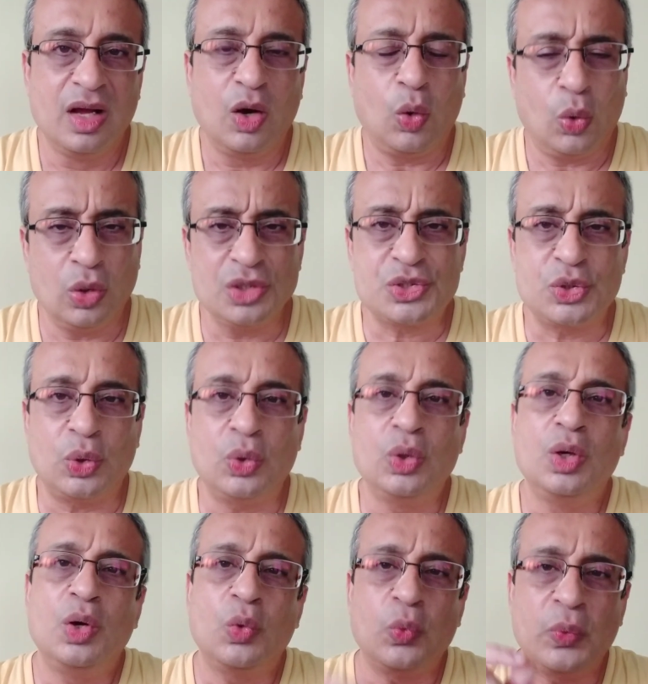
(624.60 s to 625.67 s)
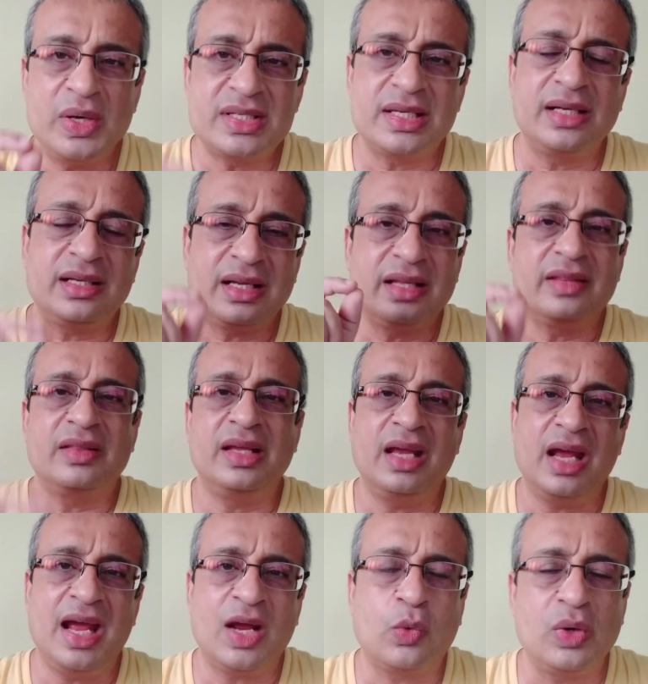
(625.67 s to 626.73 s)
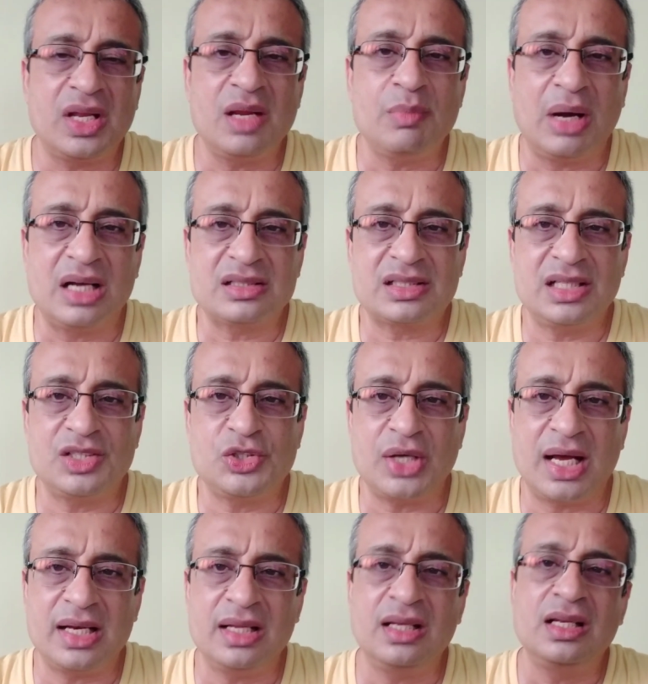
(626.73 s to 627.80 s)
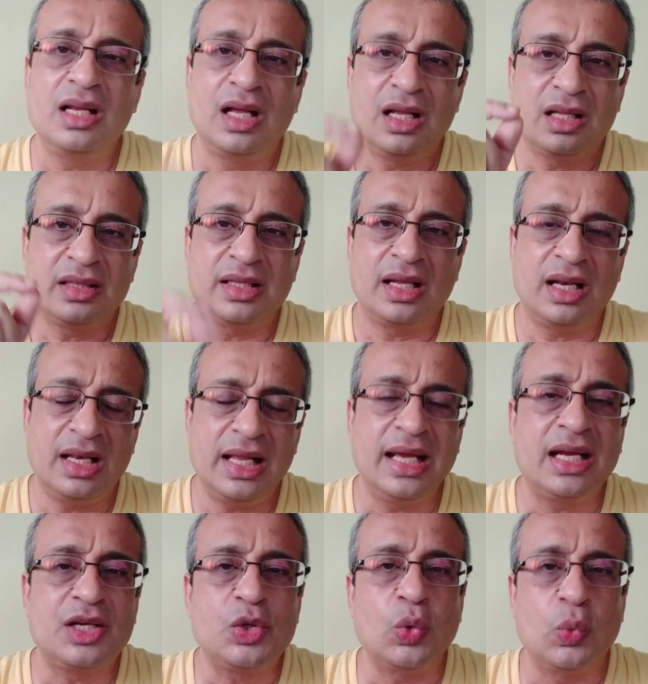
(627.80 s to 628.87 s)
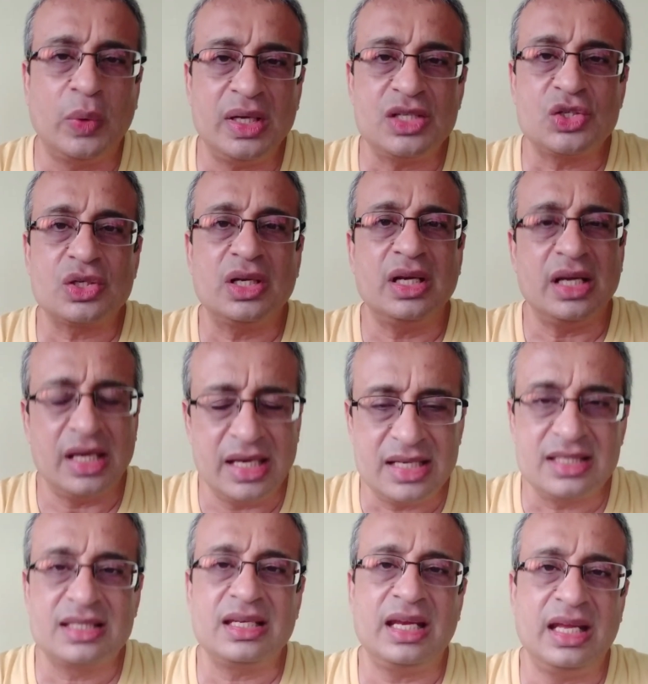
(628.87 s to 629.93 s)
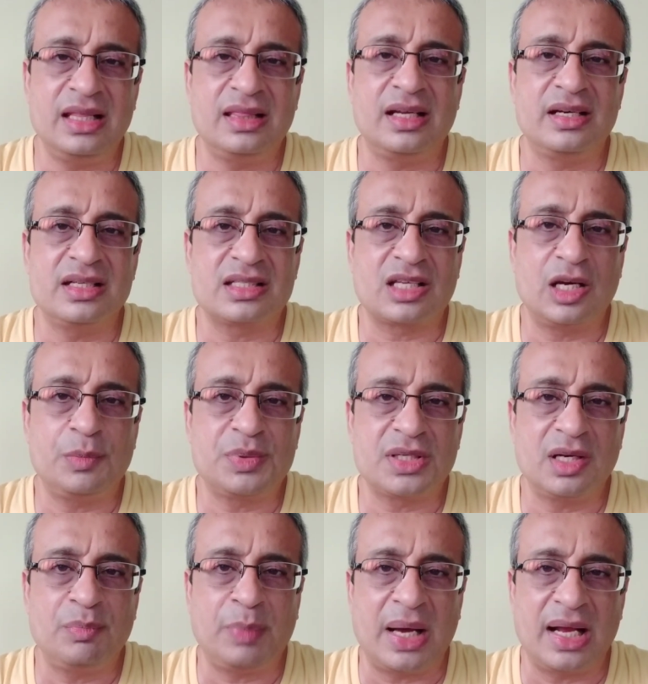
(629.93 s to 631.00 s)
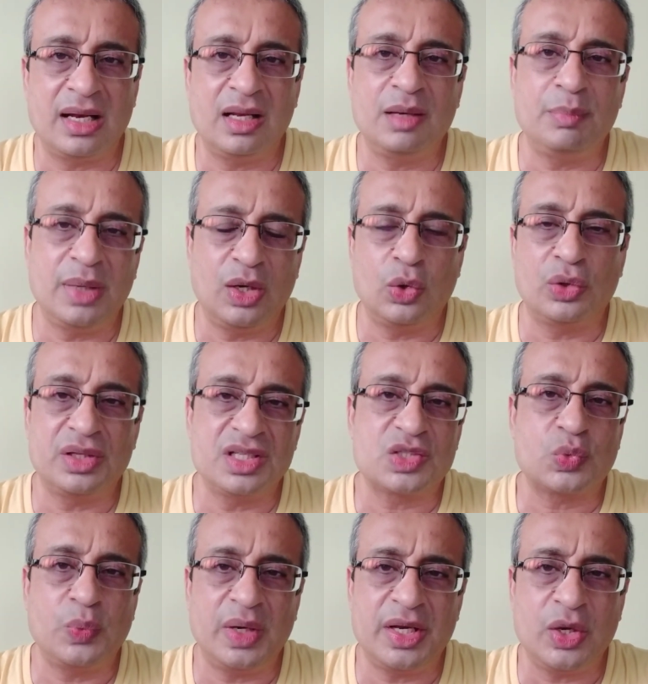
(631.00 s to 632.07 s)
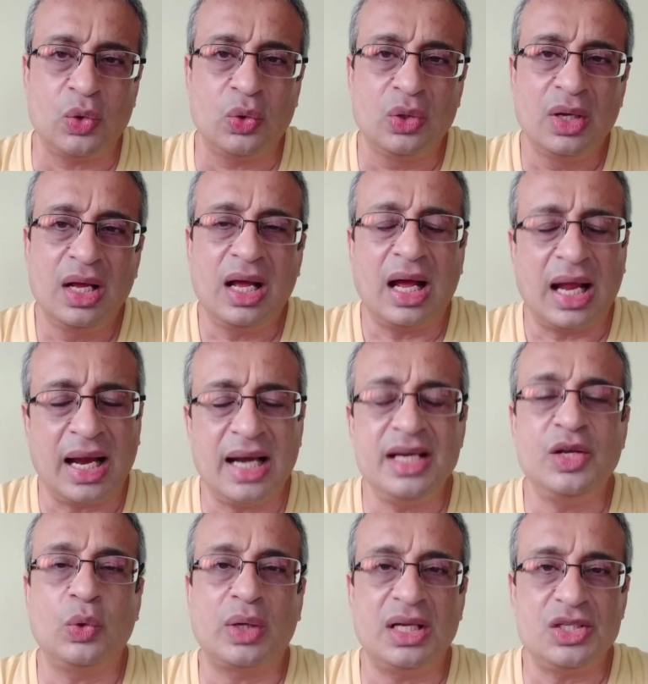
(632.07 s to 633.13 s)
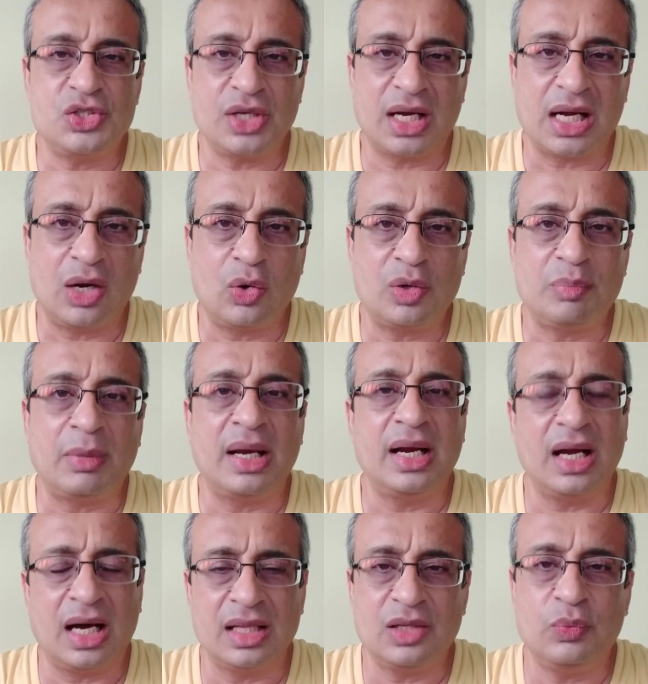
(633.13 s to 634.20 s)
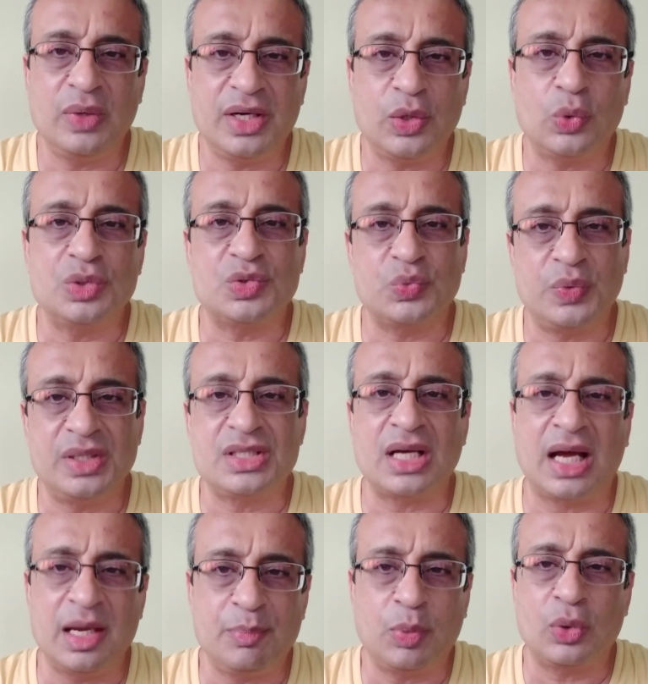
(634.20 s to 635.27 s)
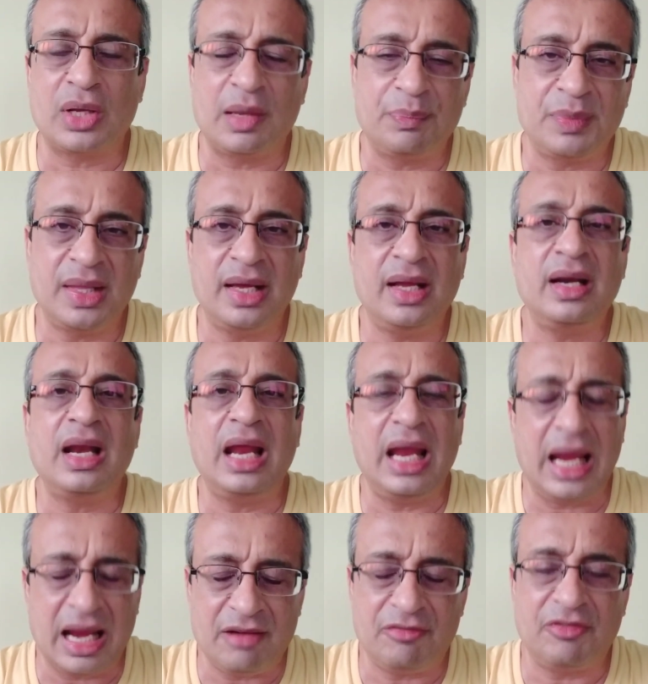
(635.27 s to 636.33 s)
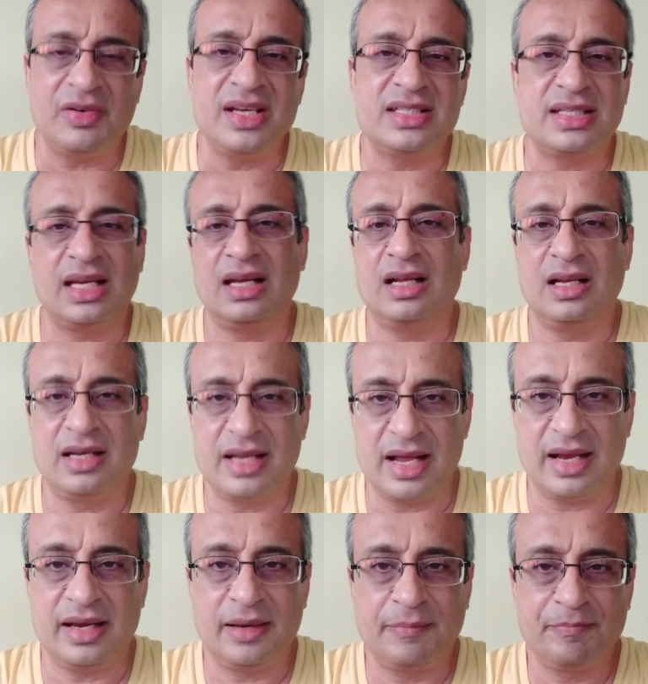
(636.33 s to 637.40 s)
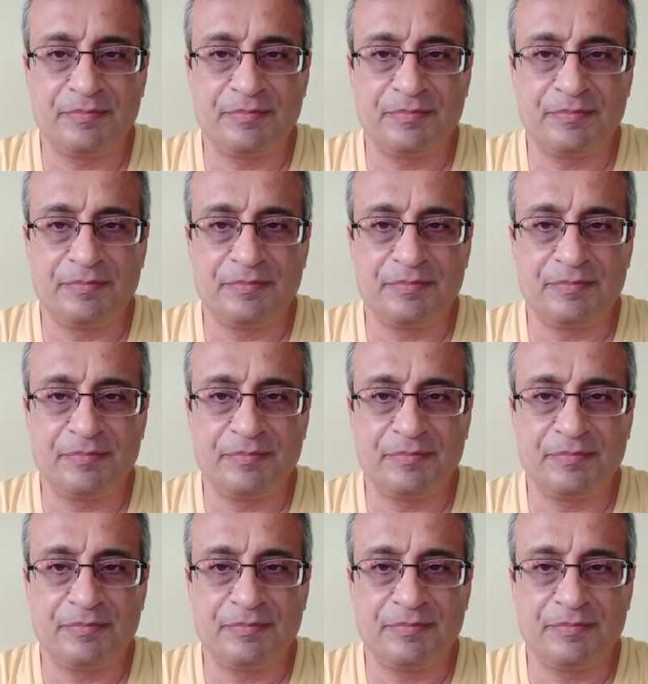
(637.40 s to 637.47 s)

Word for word: Also, visit the Equity Master channel, the link to which is in the description panel below this video, and you can check out my other videos which I put up there every single day.